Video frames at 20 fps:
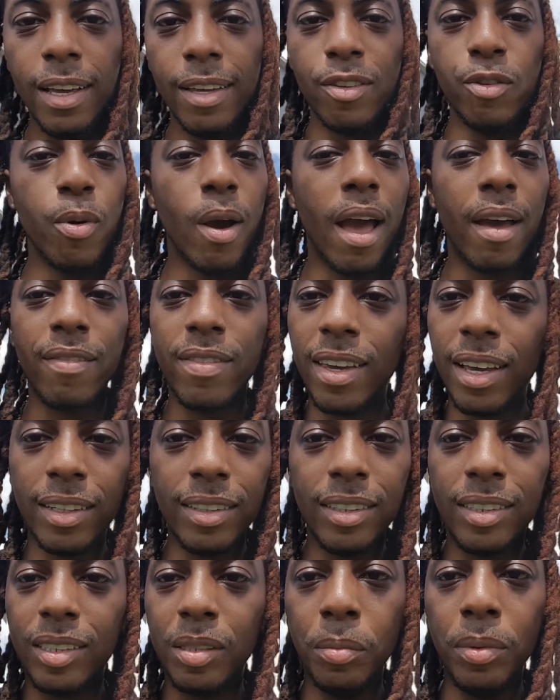You have yet
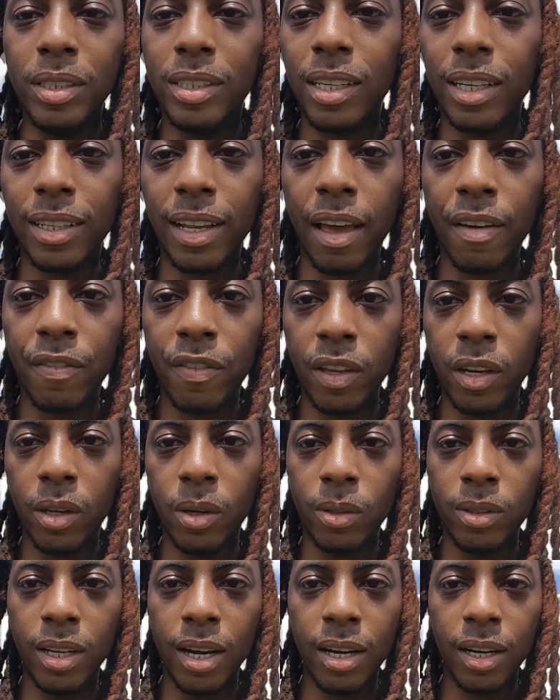to see me take that
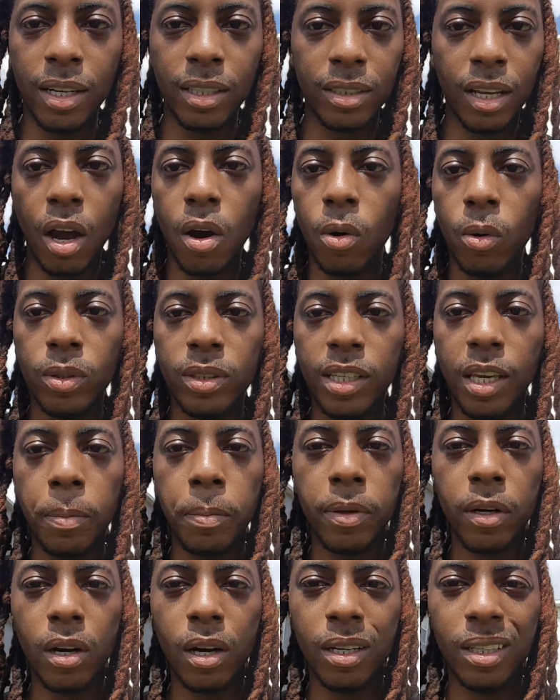video down because I always
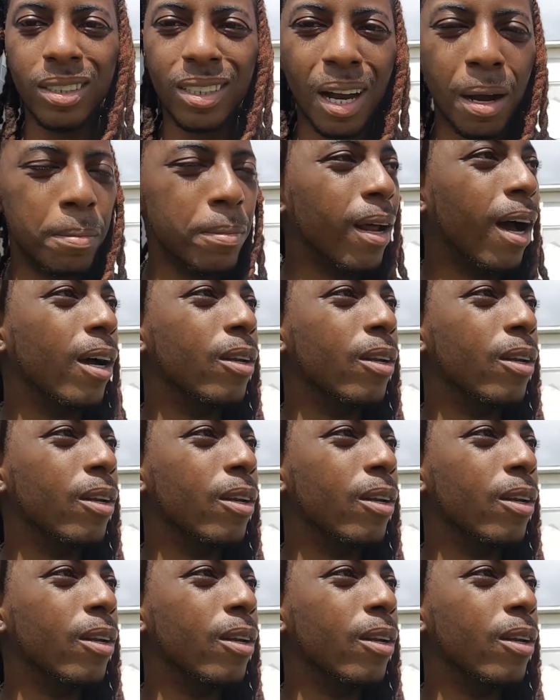keep it honest. I'm